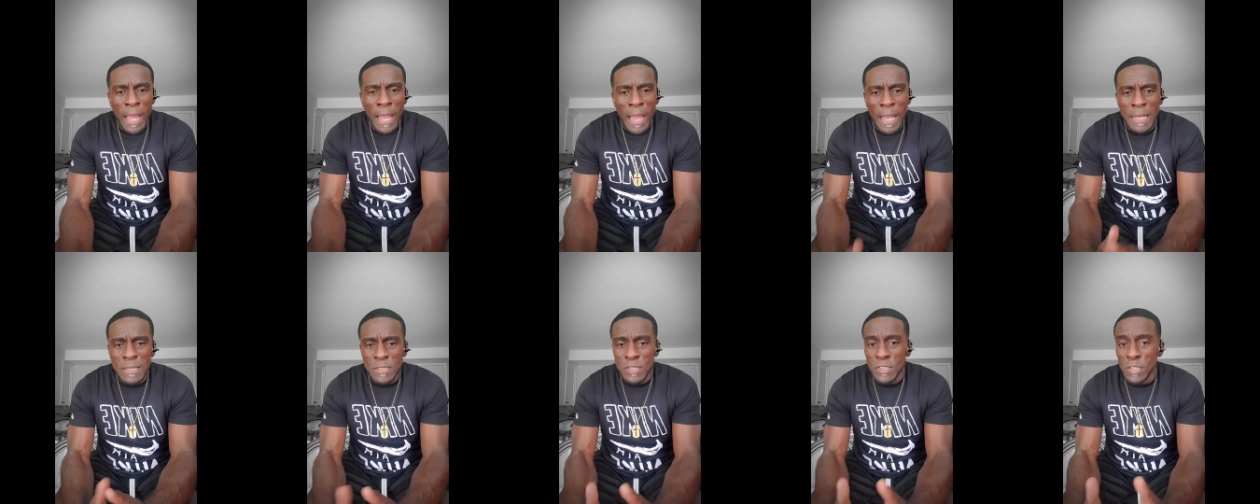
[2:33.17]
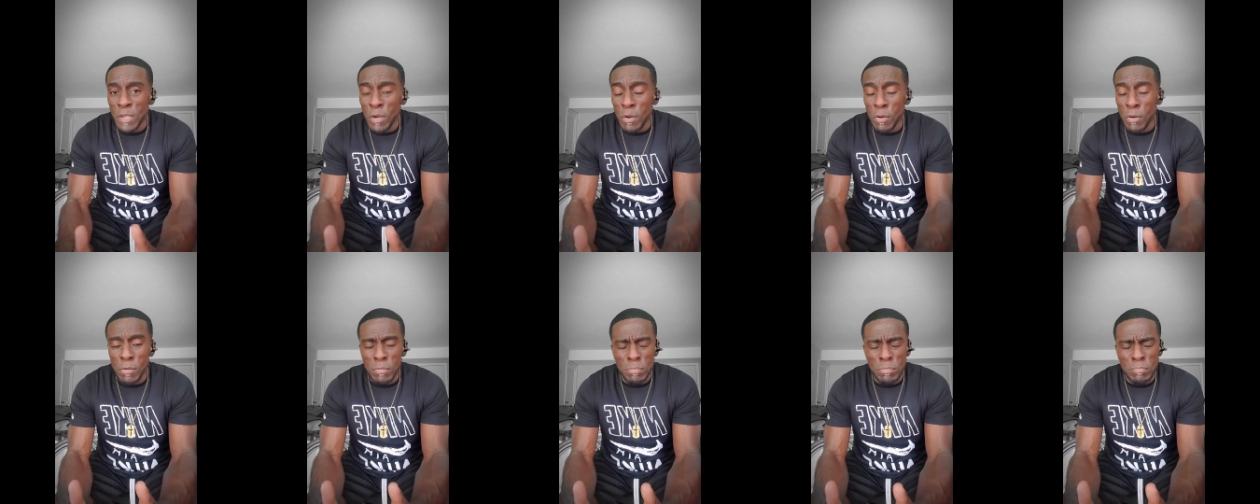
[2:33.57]
And
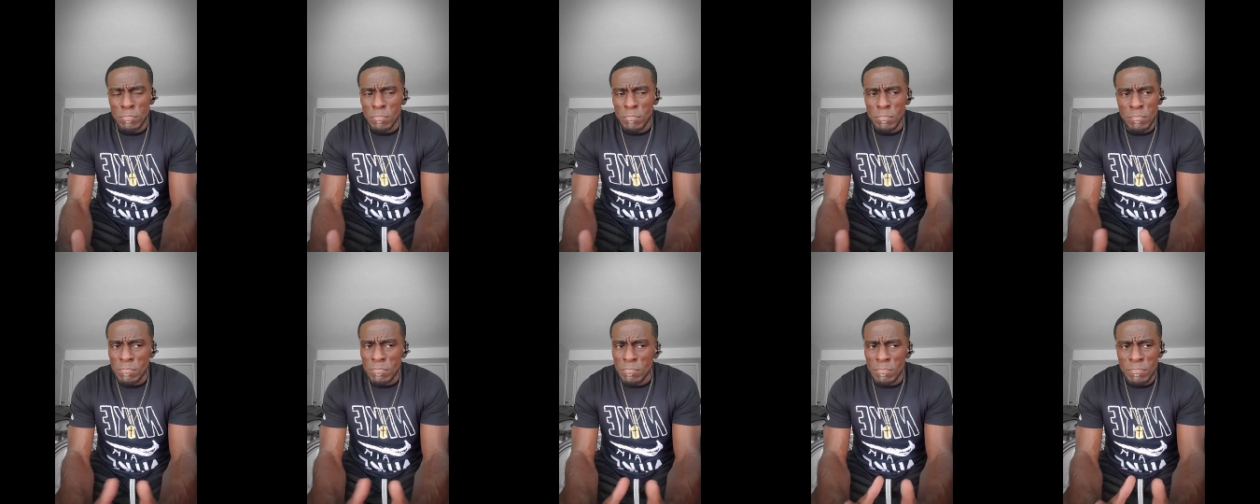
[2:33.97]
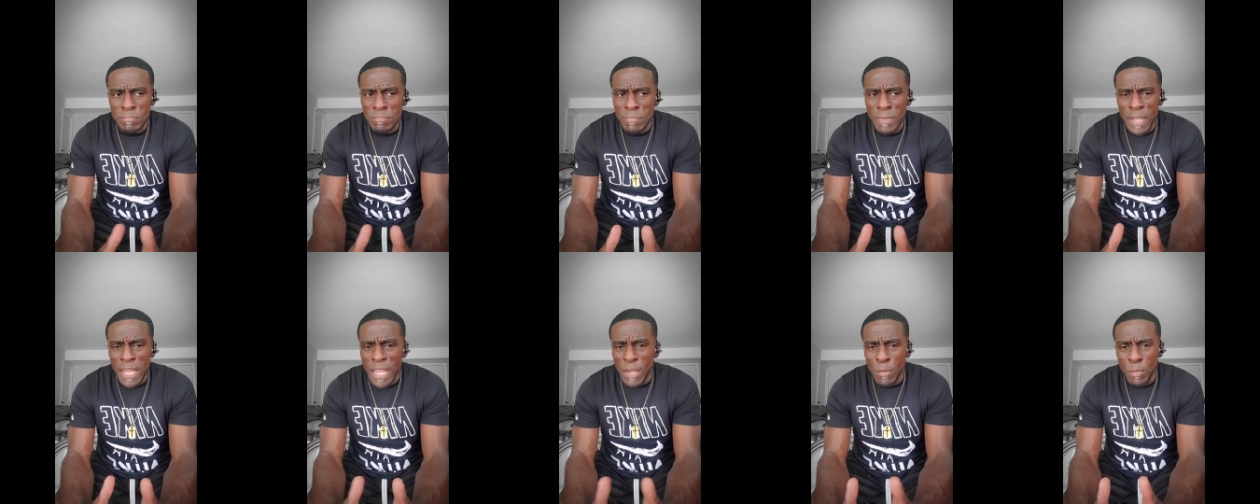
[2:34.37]
so
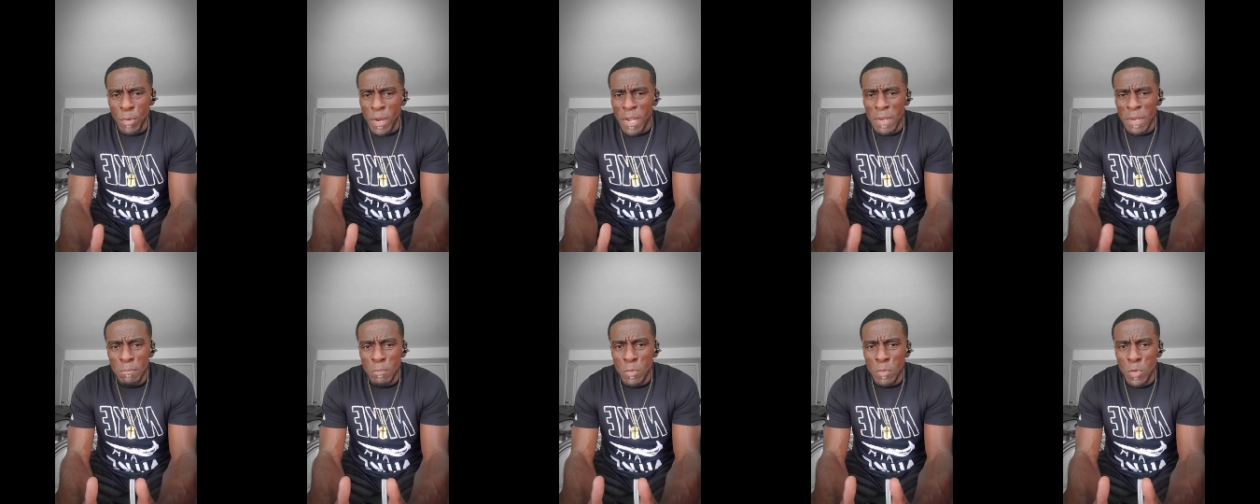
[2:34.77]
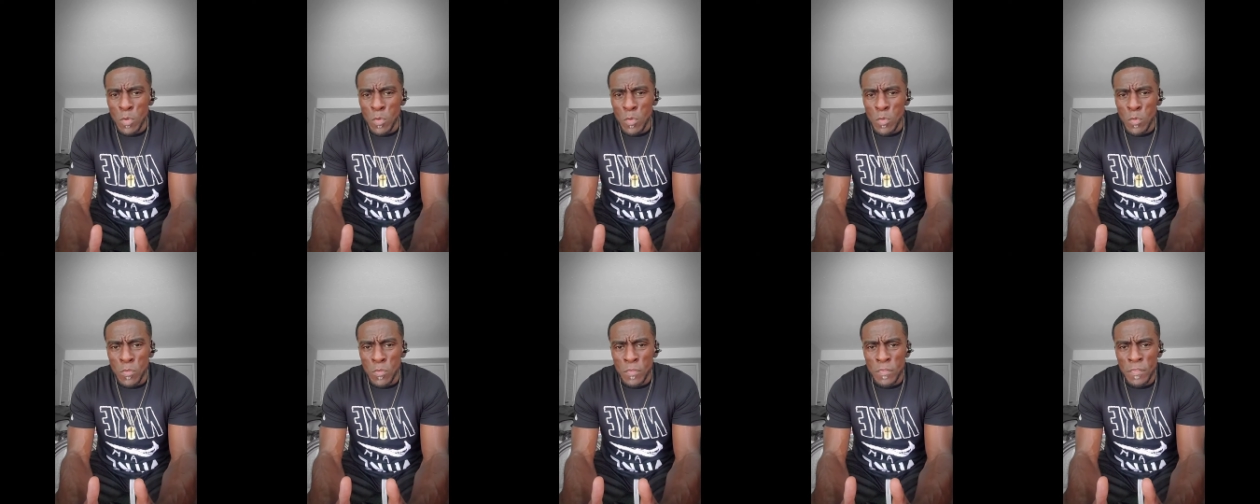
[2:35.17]
he wouldn't
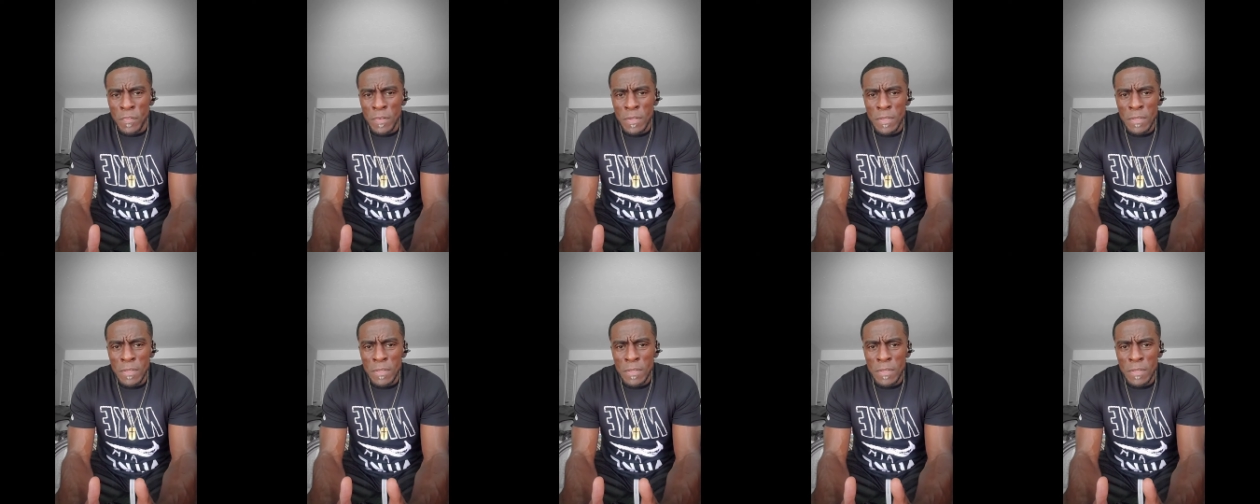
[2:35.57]
move.